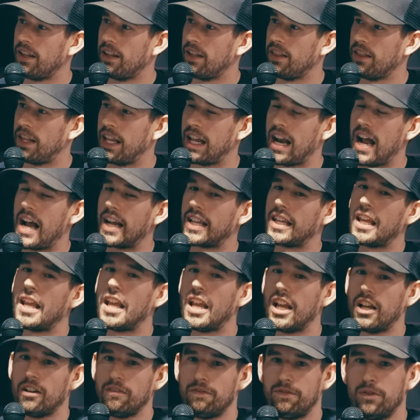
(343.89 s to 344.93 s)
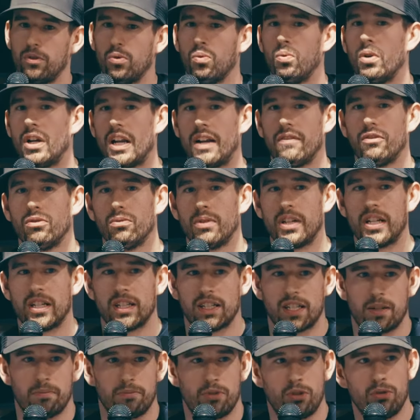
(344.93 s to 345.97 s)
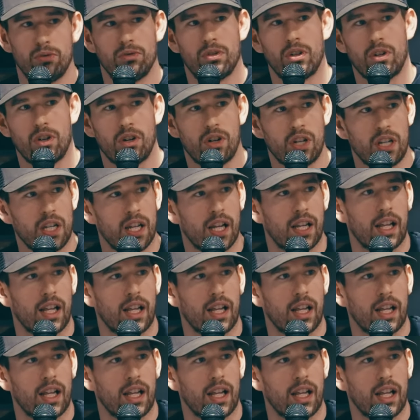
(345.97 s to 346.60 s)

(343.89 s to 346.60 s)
that I can't for whatever reason. I'm too dirty.